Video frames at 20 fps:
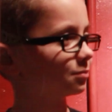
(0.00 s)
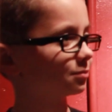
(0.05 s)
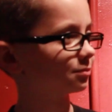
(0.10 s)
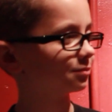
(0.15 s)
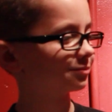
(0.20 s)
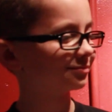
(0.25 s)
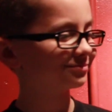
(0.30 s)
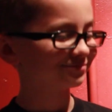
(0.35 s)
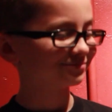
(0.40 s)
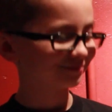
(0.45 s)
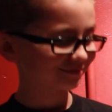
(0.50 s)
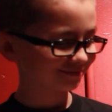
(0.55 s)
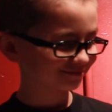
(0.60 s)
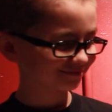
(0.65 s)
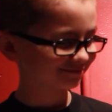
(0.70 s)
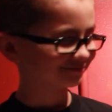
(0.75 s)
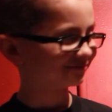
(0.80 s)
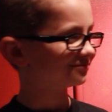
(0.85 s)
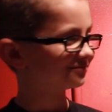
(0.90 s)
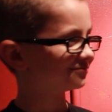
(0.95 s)
It's just the
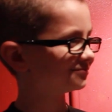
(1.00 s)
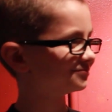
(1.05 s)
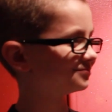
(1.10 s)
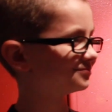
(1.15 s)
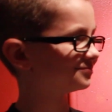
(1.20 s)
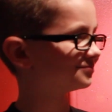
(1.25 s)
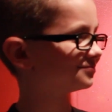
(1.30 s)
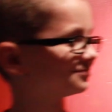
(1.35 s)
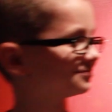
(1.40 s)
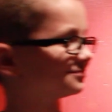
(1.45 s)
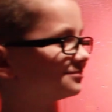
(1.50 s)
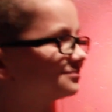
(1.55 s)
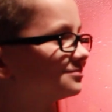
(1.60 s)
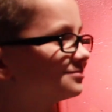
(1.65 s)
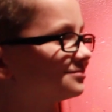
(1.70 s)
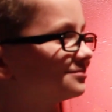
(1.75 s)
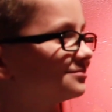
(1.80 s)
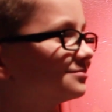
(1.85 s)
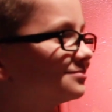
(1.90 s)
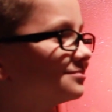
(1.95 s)
4, 5, and 6
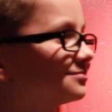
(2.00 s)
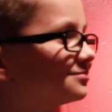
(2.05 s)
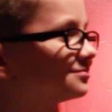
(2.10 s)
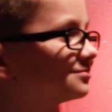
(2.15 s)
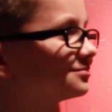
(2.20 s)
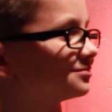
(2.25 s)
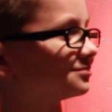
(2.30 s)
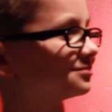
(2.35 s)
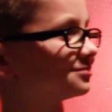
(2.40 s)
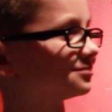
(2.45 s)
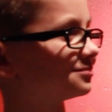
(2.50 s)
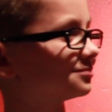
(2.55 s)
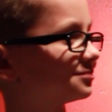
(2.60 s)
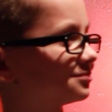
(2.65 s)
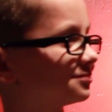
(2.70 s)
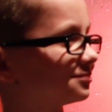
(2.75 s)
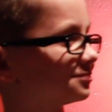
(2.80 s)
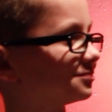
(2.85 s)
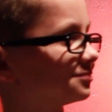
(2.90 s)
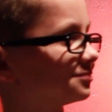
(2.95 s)
that's Star Wars.